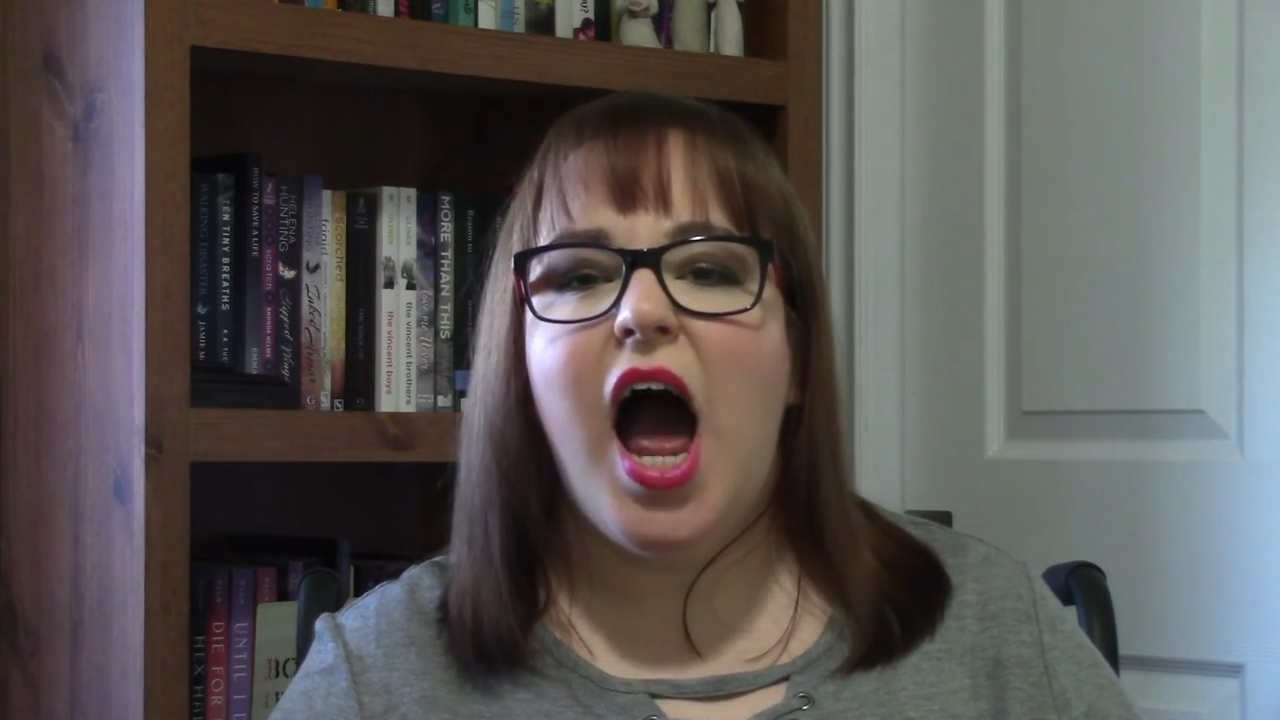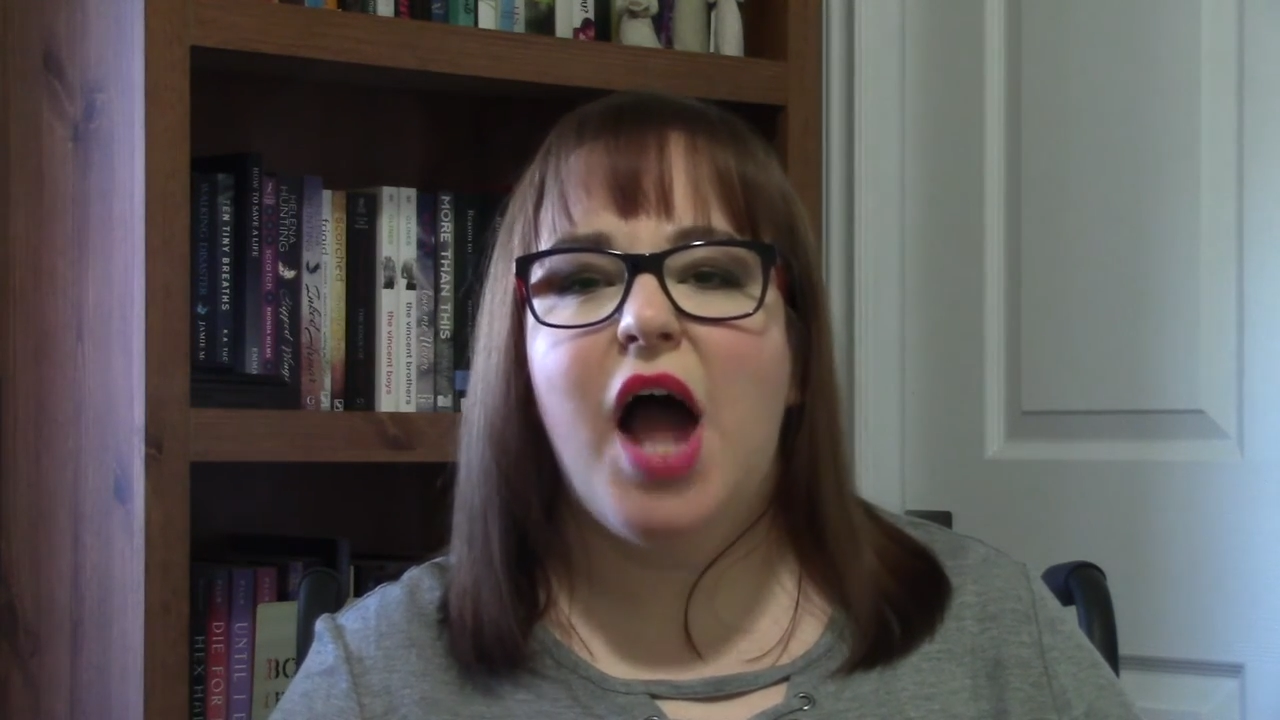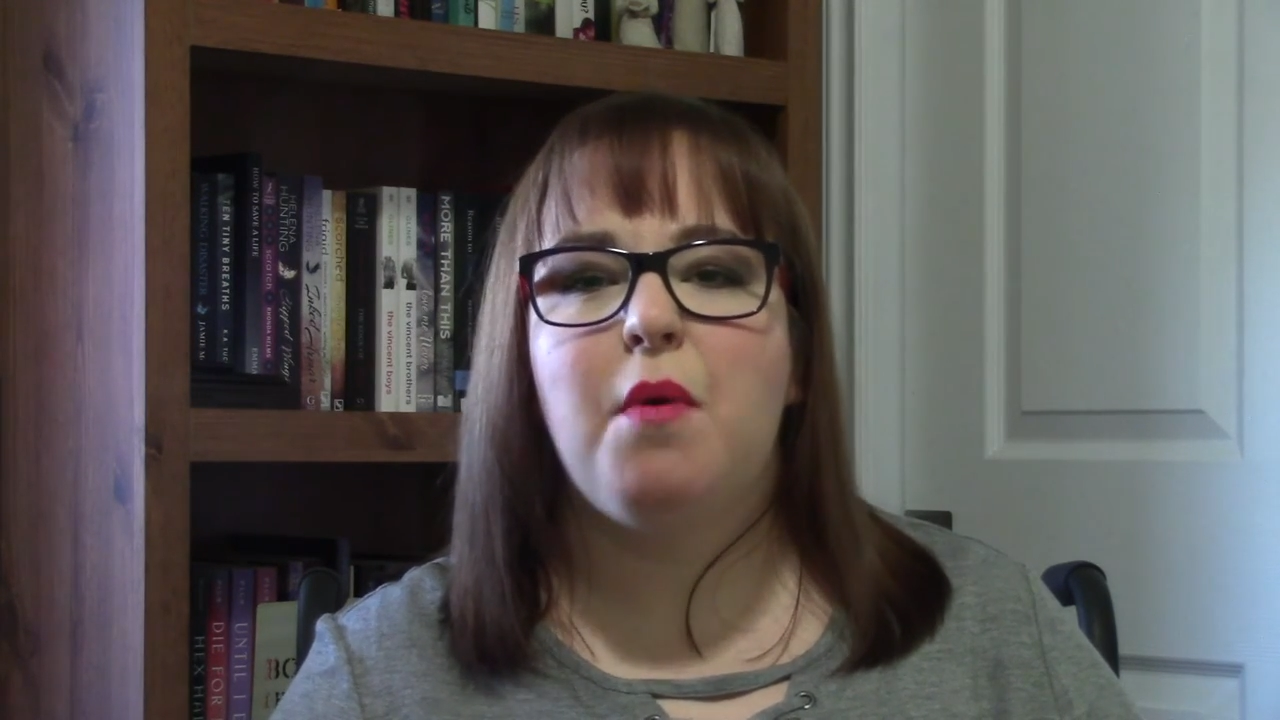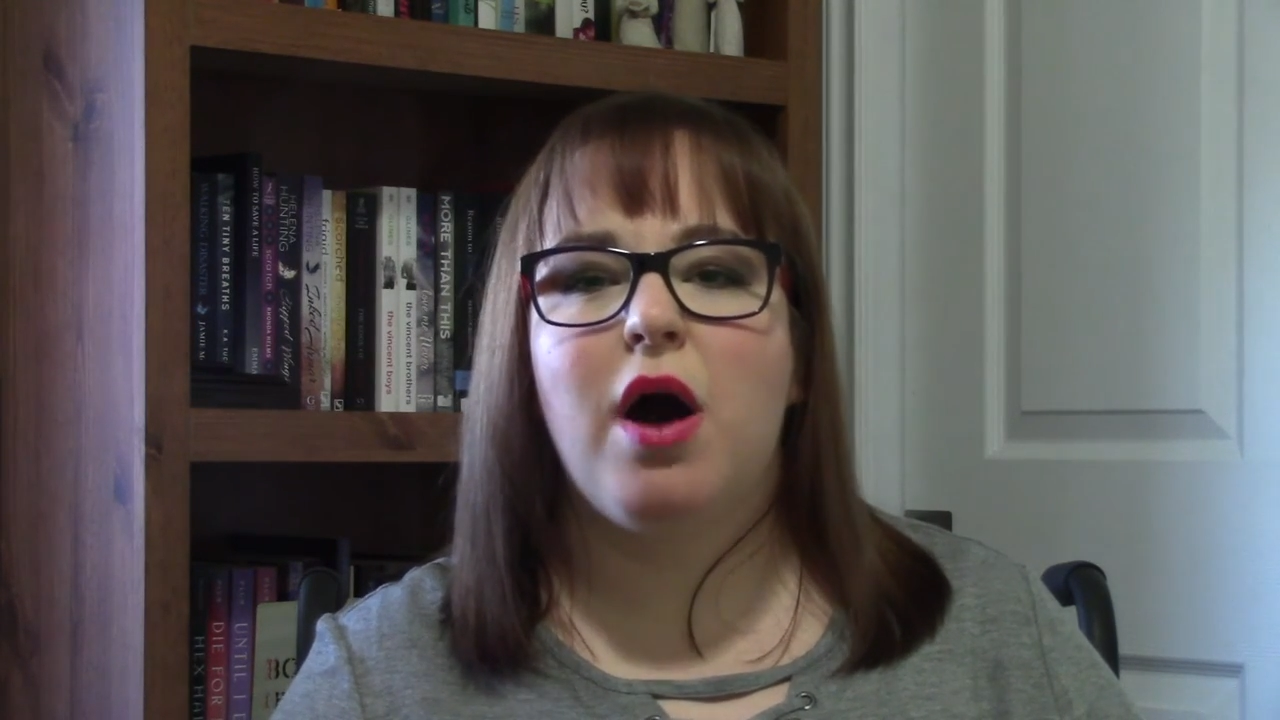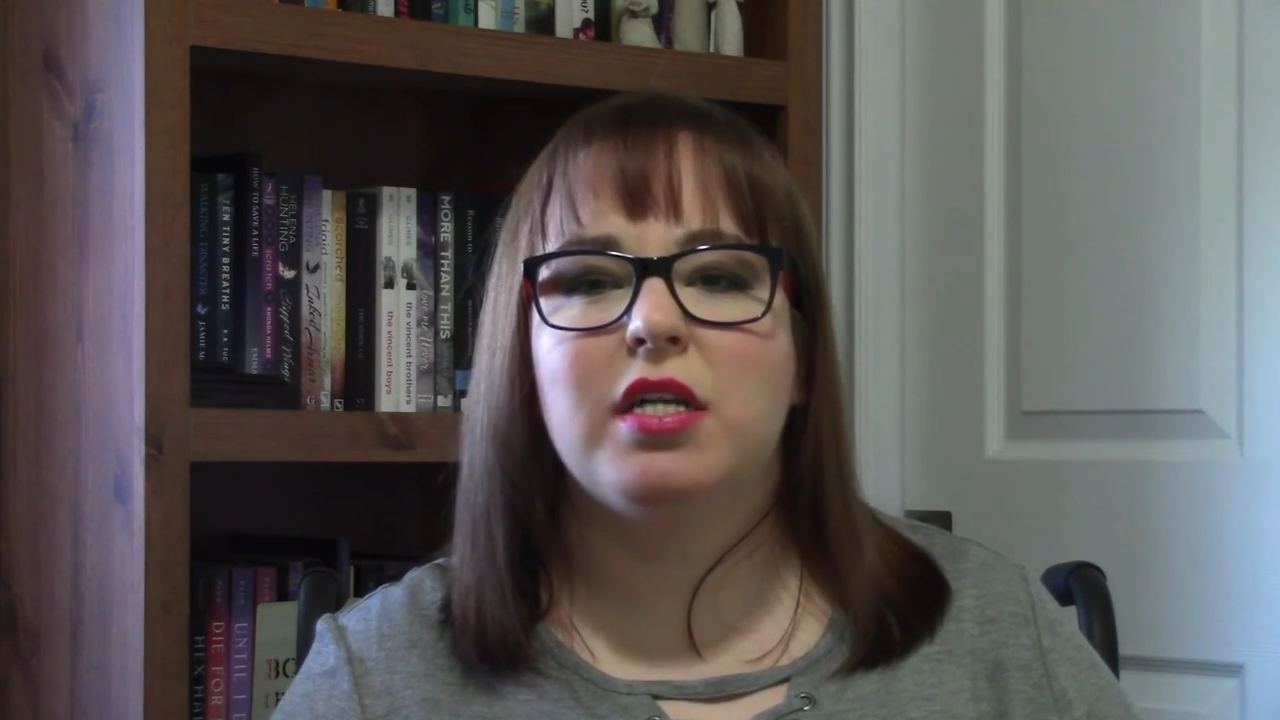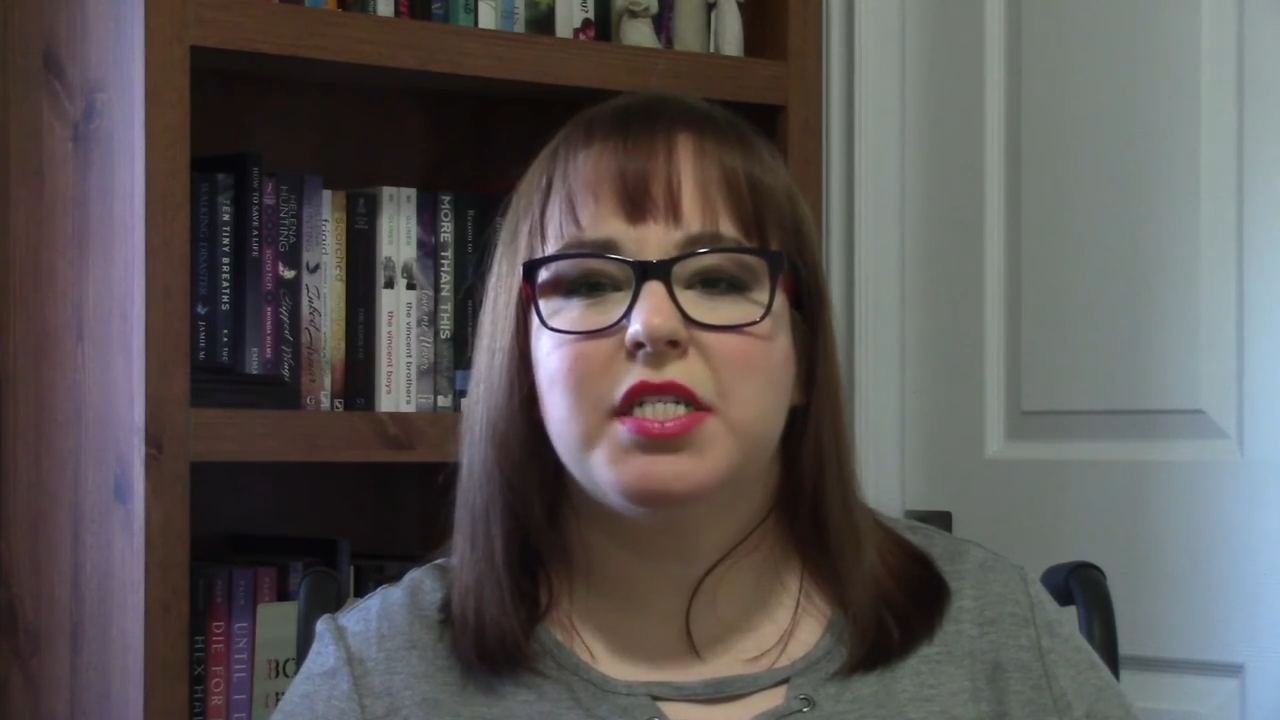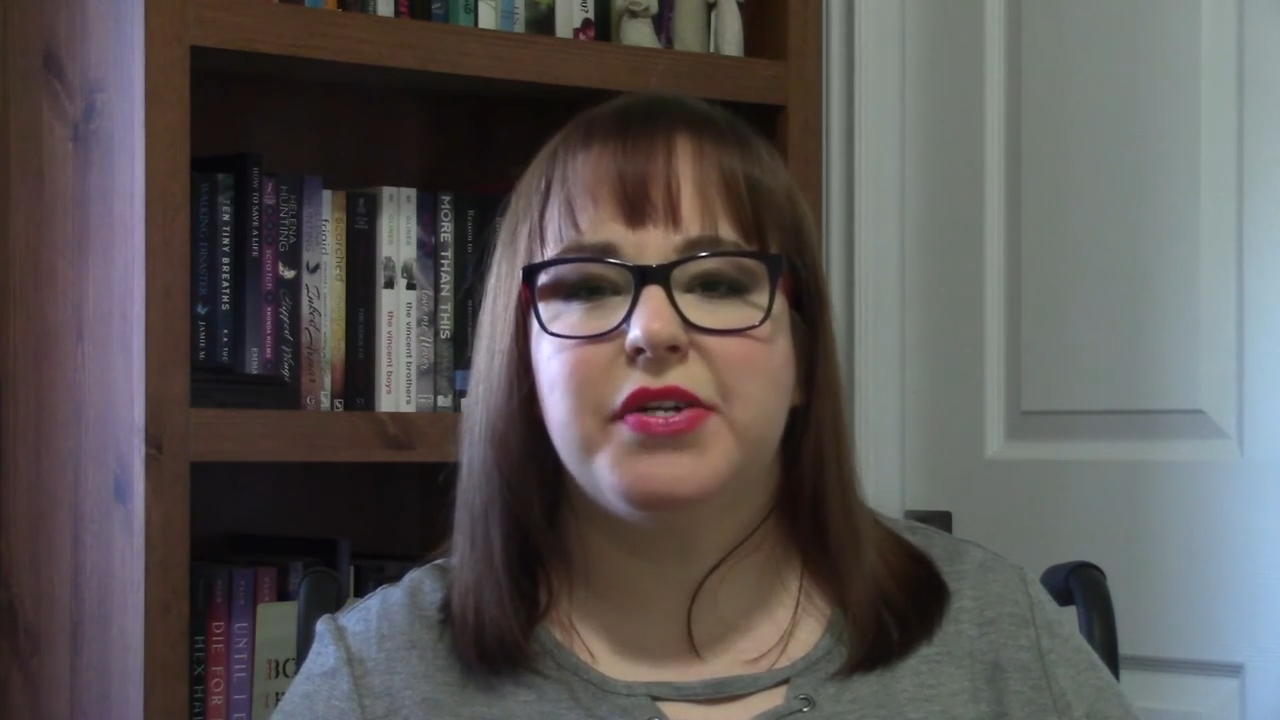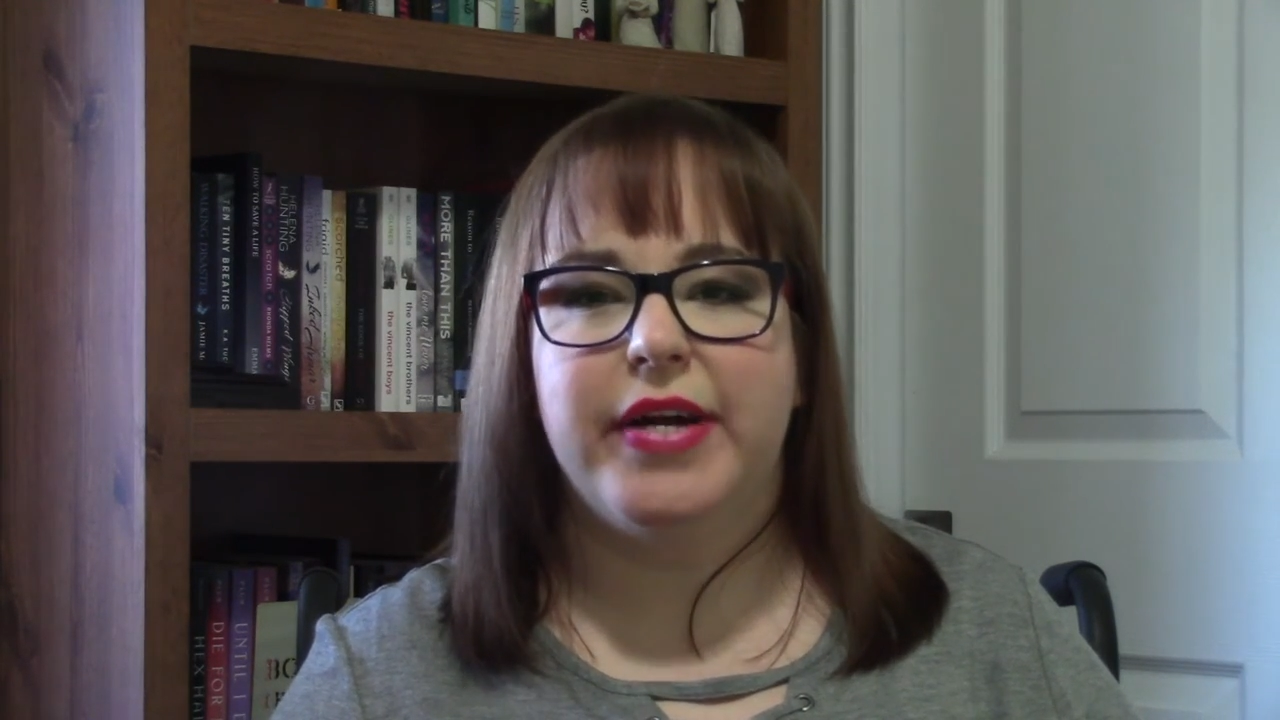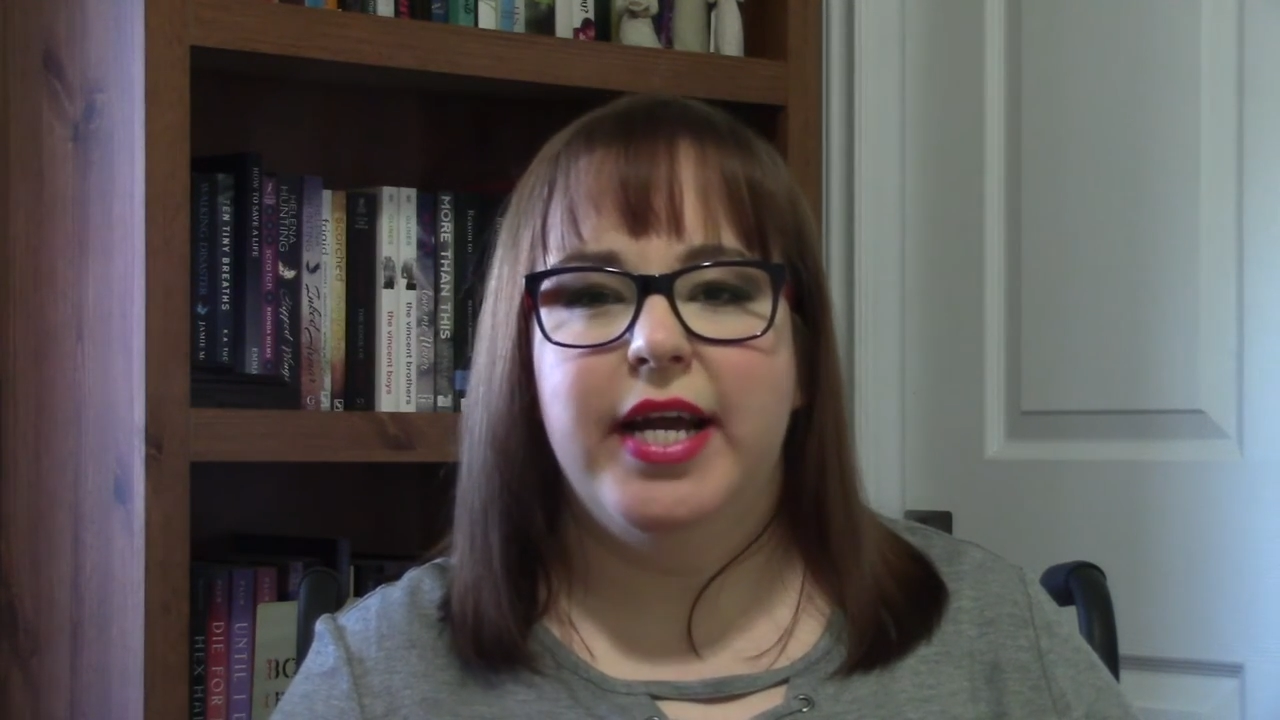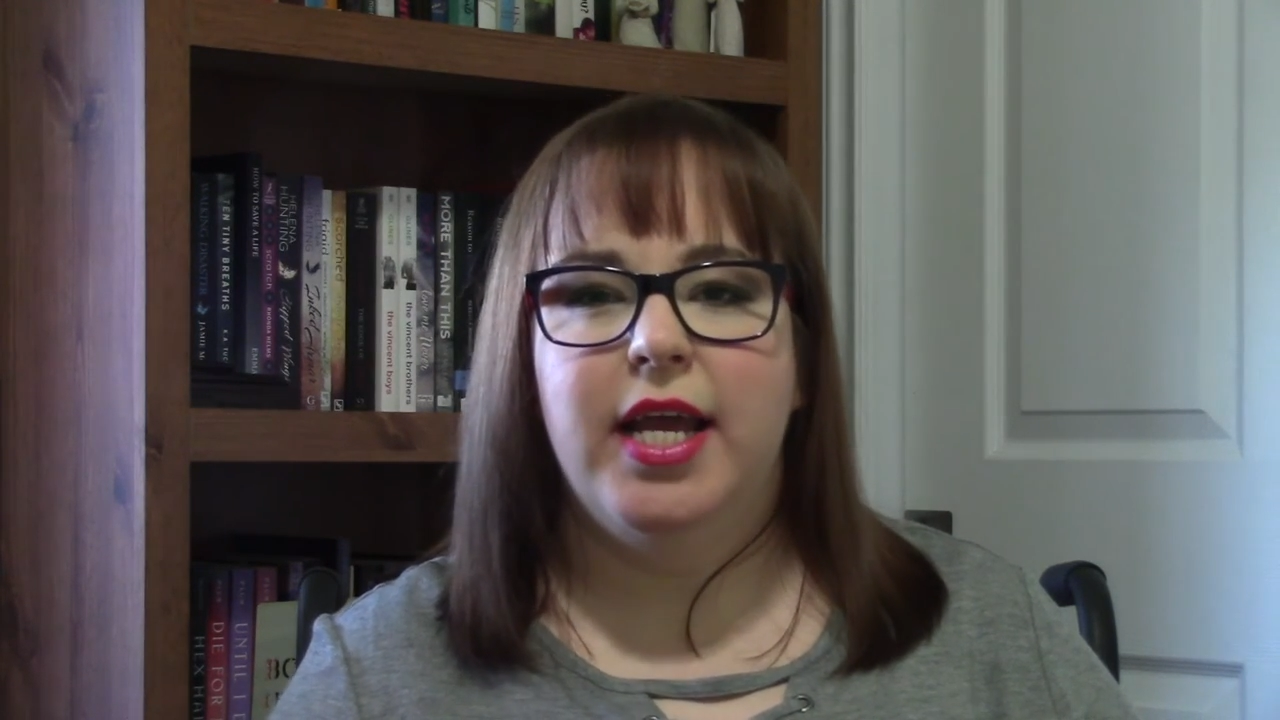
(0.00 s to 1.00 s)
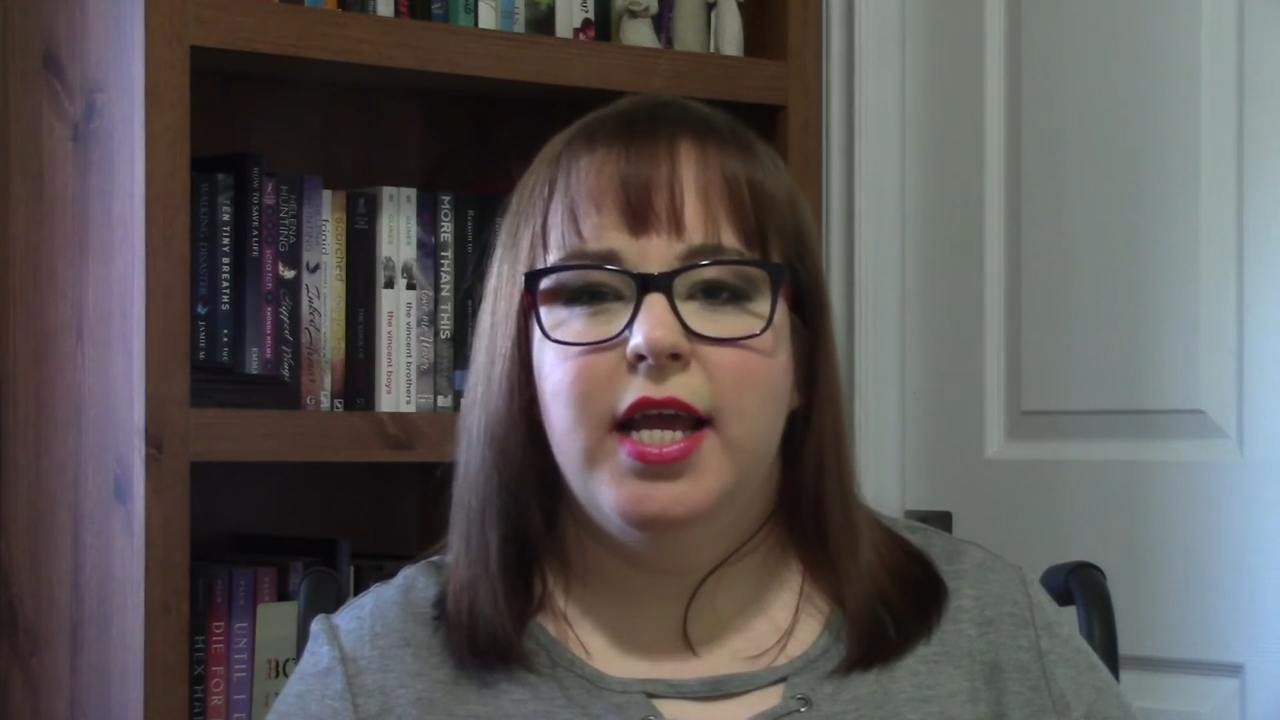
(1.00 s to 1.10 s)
I want to read.